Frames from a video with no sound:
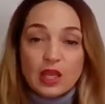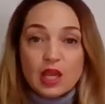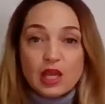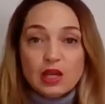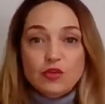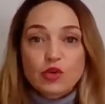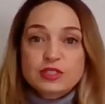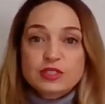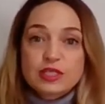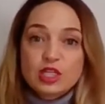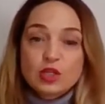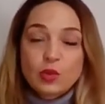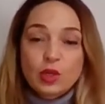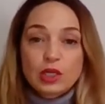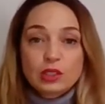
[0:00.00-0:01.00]
And of course, then
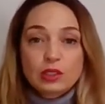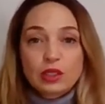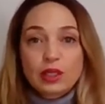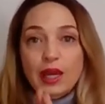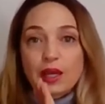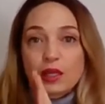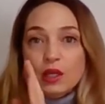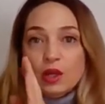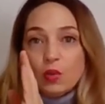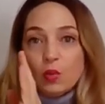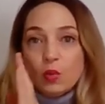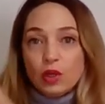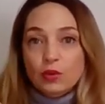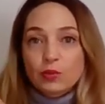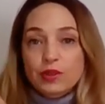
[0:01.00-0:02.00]
you want to look at
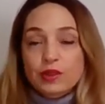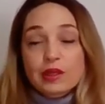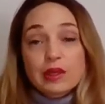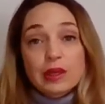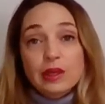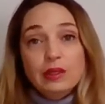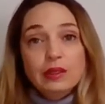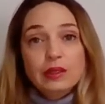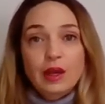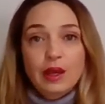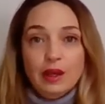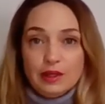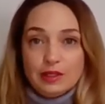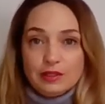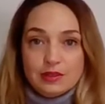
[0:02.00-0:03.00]
what were the
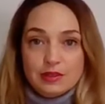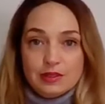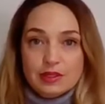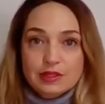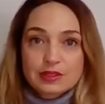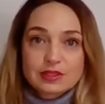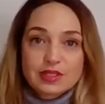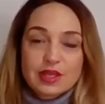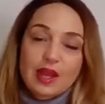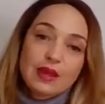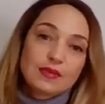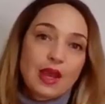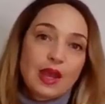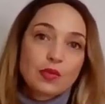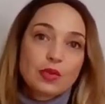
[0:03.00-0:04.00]
in-kind things.
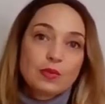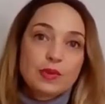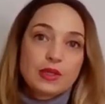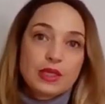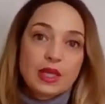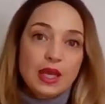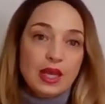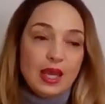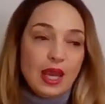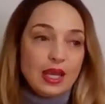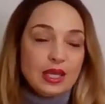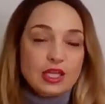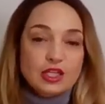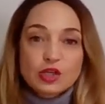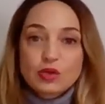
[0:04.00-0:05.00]
And that would be
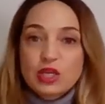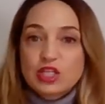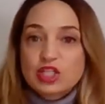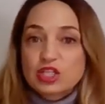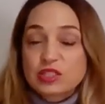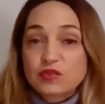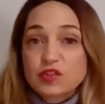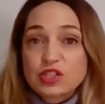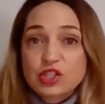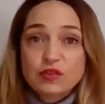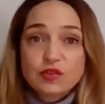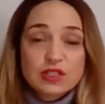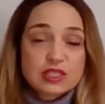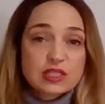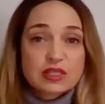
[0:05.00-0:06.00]
any donations of
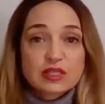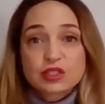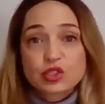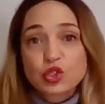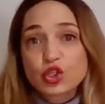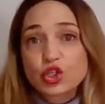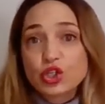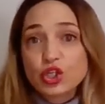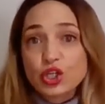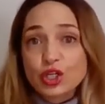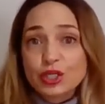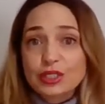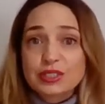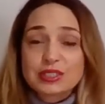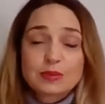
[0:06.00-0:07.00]
services,
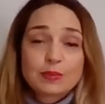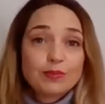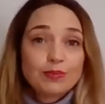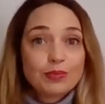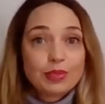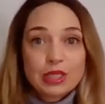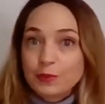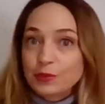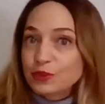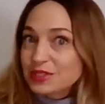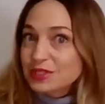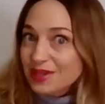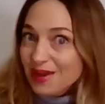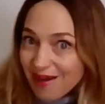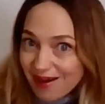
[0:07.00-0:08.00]
goods, people's
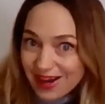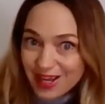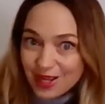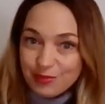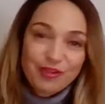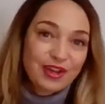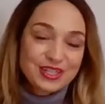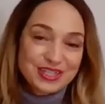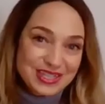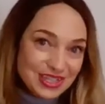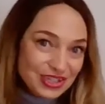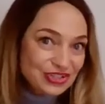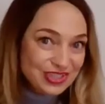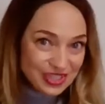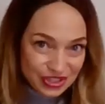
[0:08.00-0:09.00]
time,
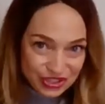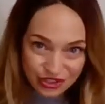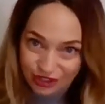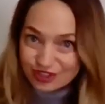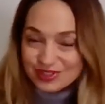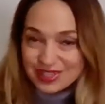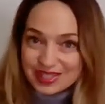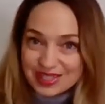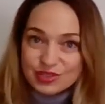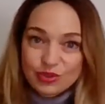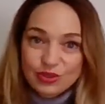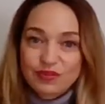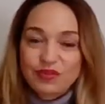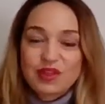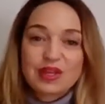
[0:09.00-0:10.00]
volunteers, interns, that
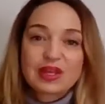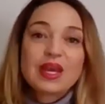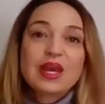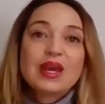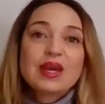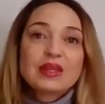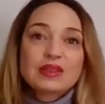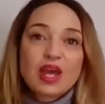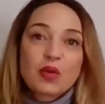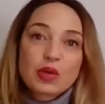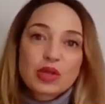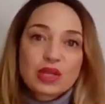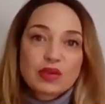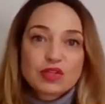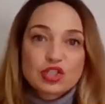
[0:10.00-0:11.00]
sort of thing that
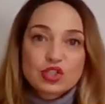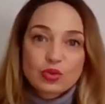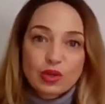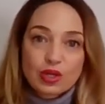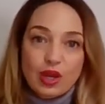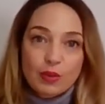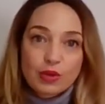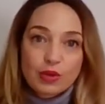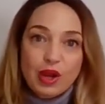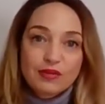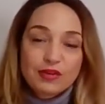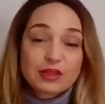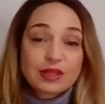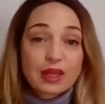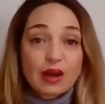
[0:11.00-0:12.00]
were given to our
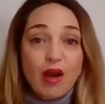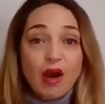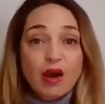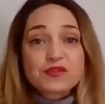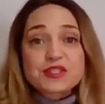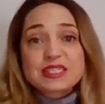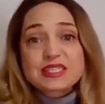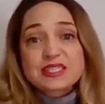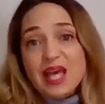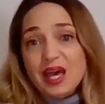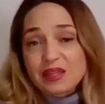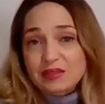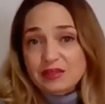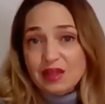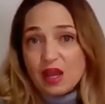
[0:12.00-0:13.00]
nonprofit that offset
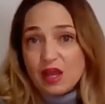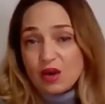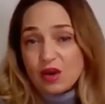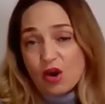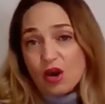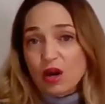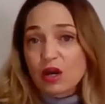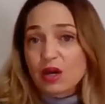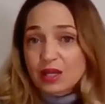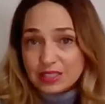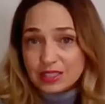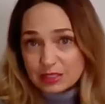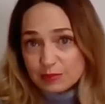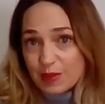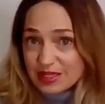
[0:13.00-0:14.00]
then our
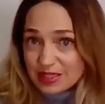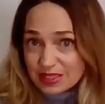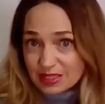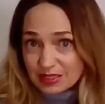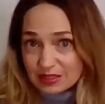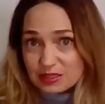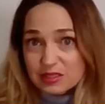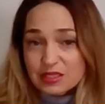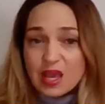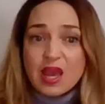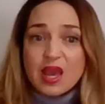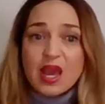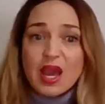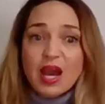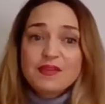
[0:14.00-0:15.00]
expenses.
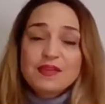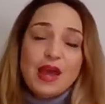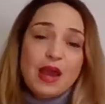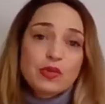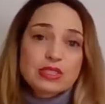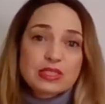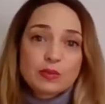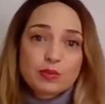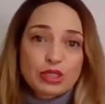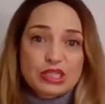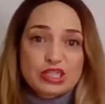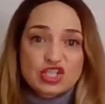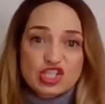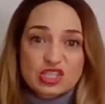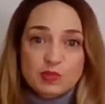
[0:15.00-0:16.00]
And that would
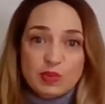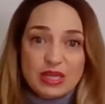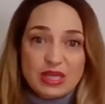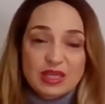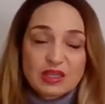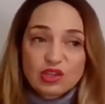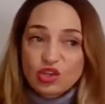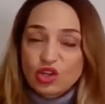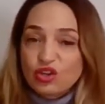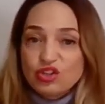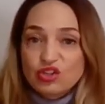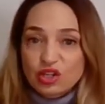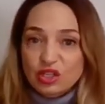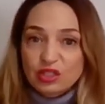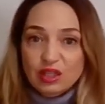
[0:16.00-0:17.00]
simply just be,
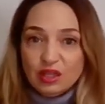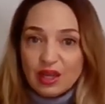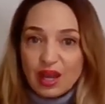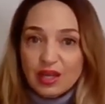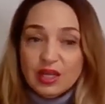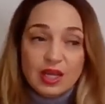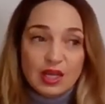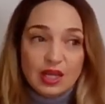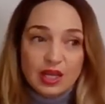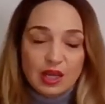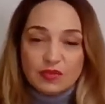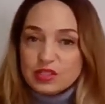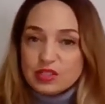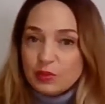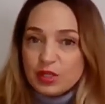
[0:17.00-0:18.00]
you could look at
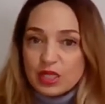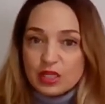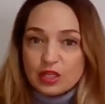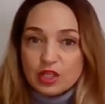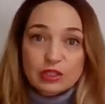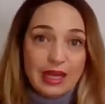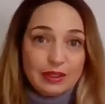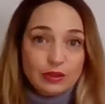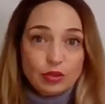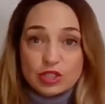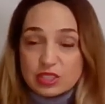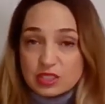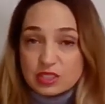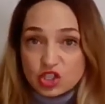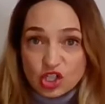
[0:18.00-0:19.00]
if your landlord
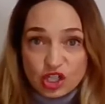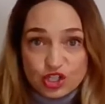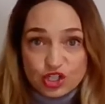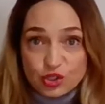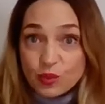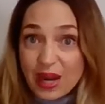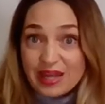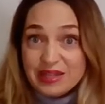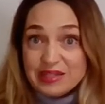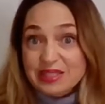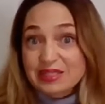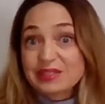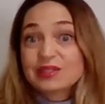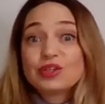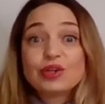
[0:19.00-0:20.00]
doesn't charge you rent,
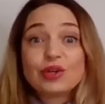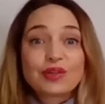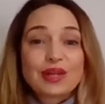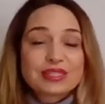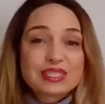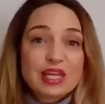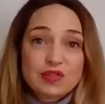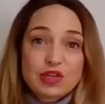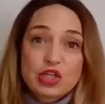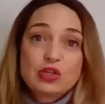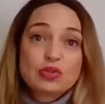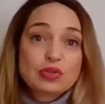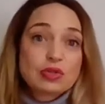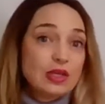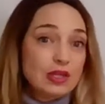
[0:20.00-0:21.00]
that's saving
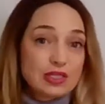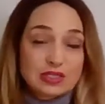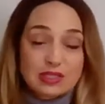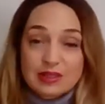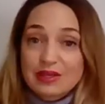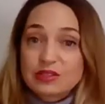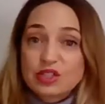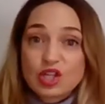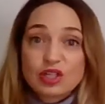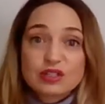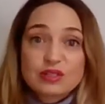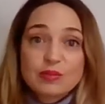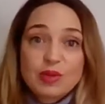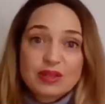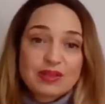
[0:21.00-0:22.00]
you, and it's
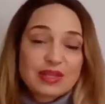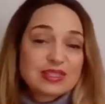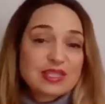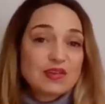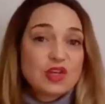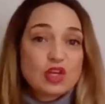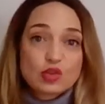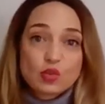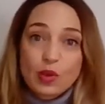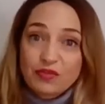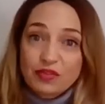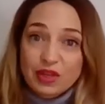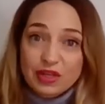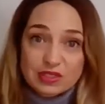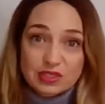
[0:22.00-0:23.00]
$1,000 a month, that's saving you
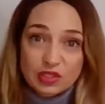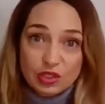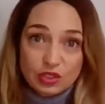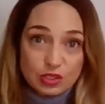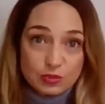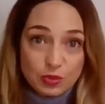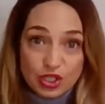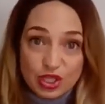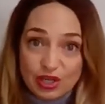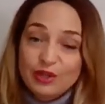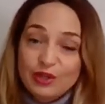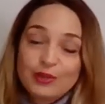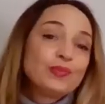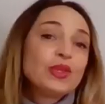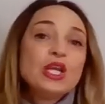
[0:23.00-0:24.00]
$12,000 per year.